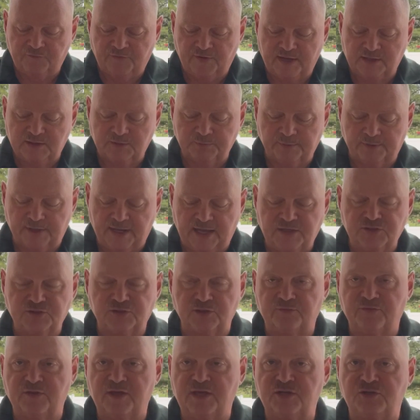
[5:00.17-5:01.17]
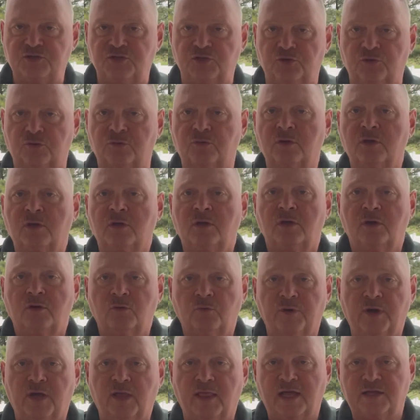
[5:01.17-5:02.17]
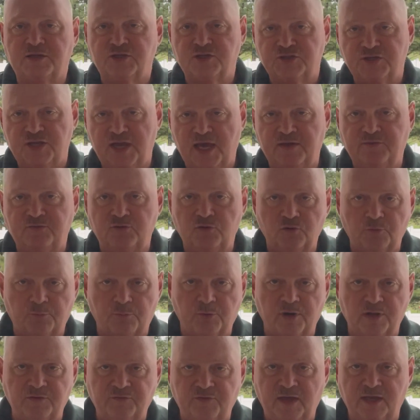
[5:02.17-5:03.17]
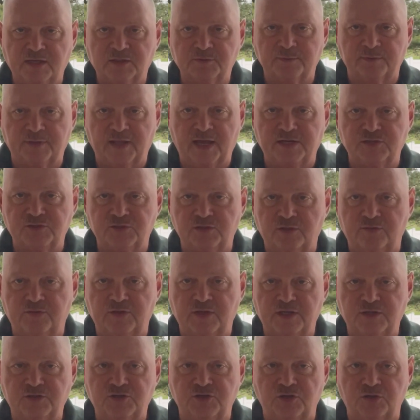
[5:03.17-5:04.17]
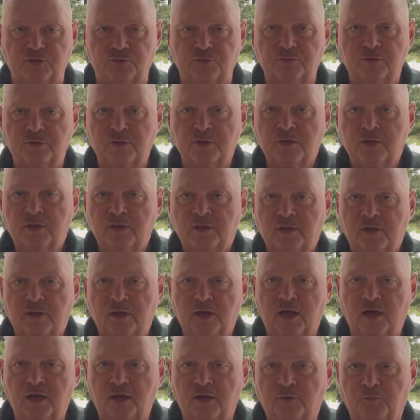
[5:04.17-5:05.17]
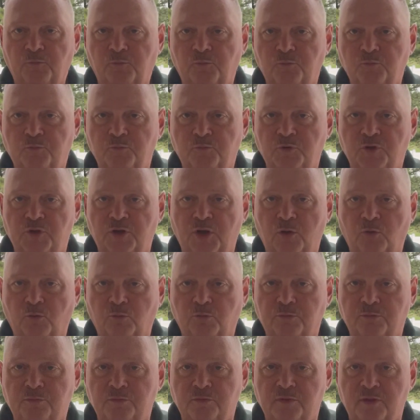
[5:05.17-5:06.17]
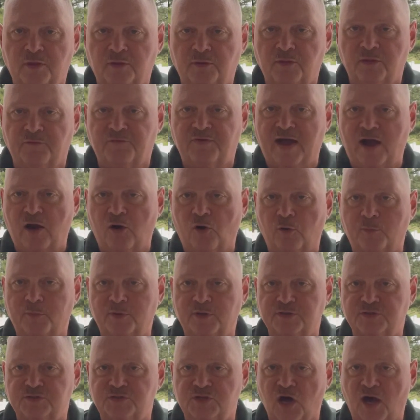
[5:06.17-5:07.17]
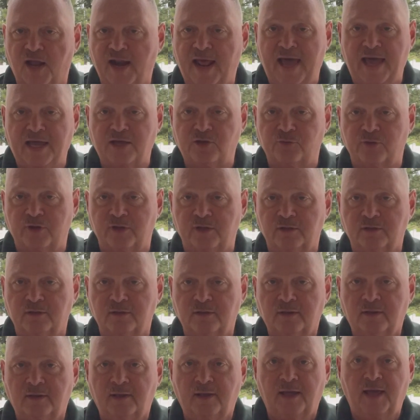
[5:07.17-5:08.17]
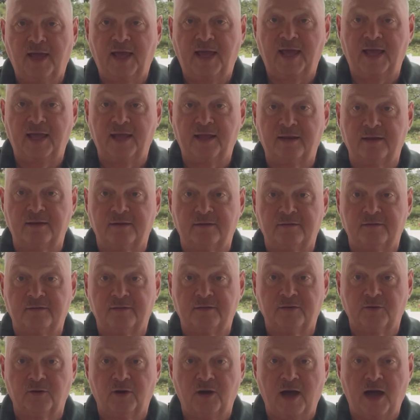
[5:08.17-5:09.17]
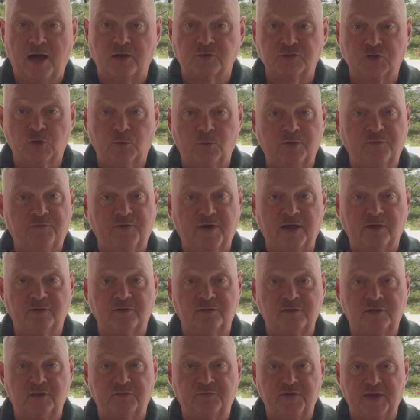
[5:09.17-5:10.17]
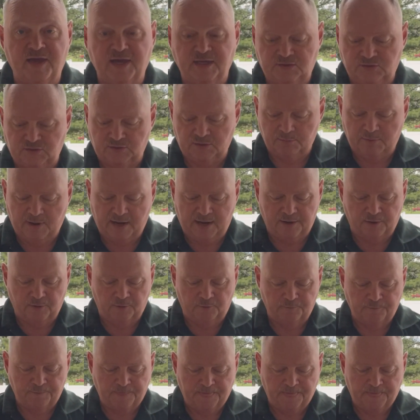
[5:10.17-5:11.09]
explanation of the issue? Well, I just gave you a brief explanation of the issue. The firearm is not accurate, and also we found defects in the barrel.